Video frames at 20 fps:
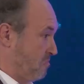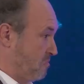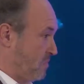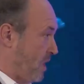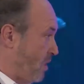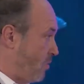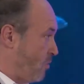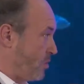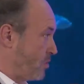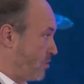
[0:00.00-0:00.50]

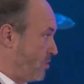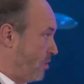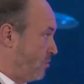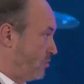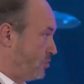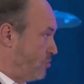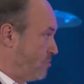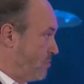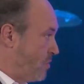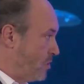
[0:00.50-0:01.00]
Our
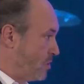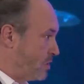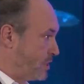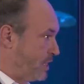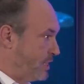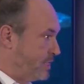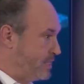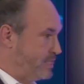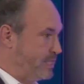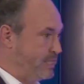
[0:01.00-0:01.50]

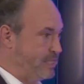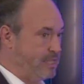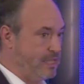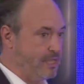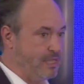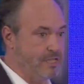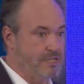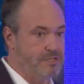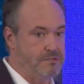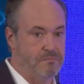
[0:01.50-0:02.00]
go-to-market
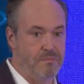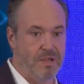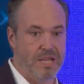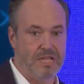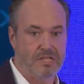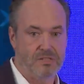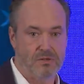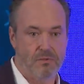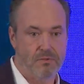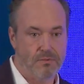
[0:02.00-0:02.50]
is
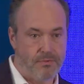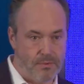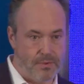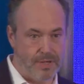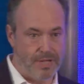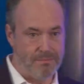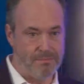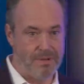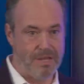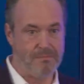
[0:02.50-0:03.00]
based on
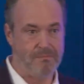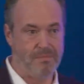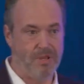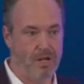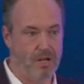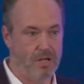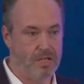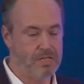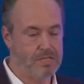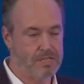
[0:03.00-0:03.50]
three main
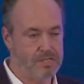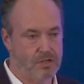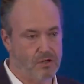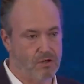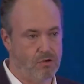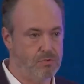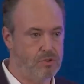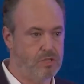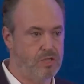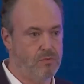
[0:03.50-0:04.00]
pillars.
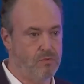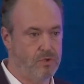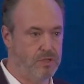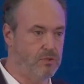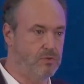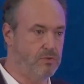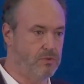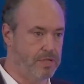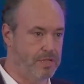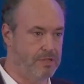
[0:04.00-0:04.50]
Obviously, we
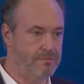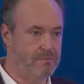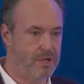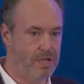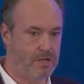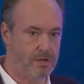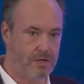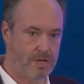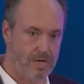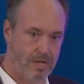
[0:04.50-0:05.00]
do
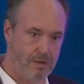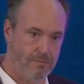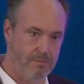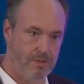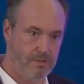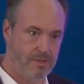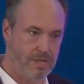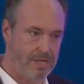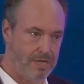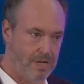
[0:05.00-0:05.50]
inbound and
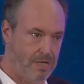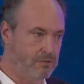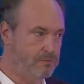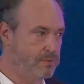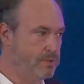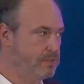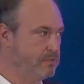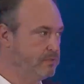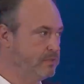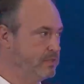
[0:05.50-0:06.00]

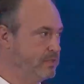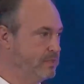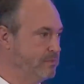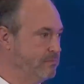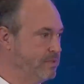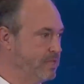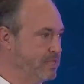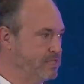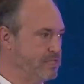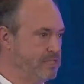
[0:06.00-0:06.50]
outbound,
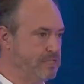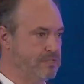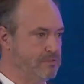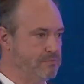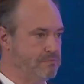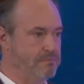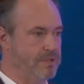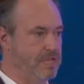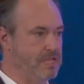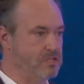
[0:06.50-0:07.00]
but it's
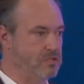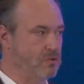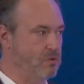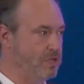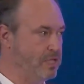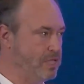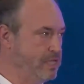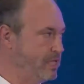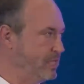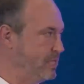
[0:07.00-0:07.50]
based on
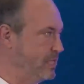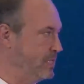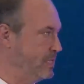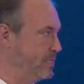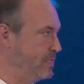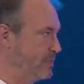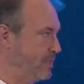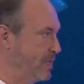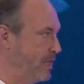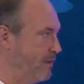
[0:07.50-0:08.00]
LinkedIn
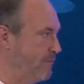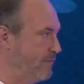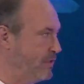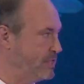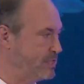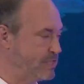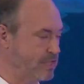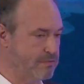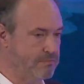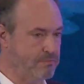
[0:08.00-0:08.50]

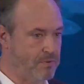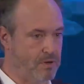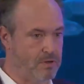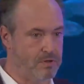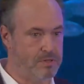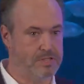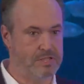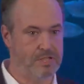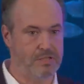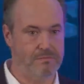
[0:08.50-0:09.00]
events and
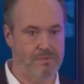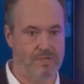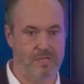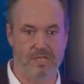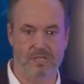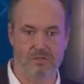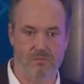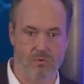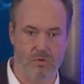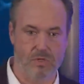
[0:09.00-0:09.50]
partnership.
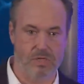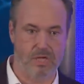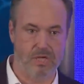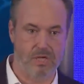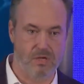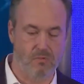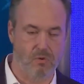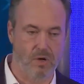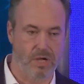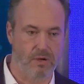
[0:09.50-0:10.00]
It's working
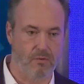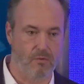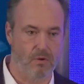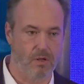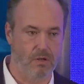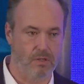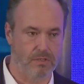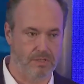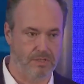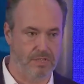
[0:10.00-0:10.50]
quite
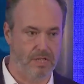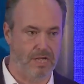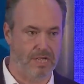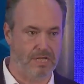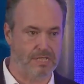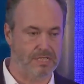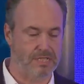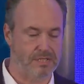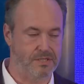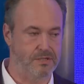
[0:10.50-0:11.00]
well in the
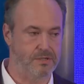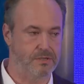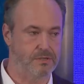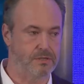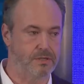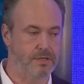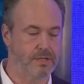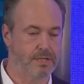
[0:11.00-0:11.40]
last year.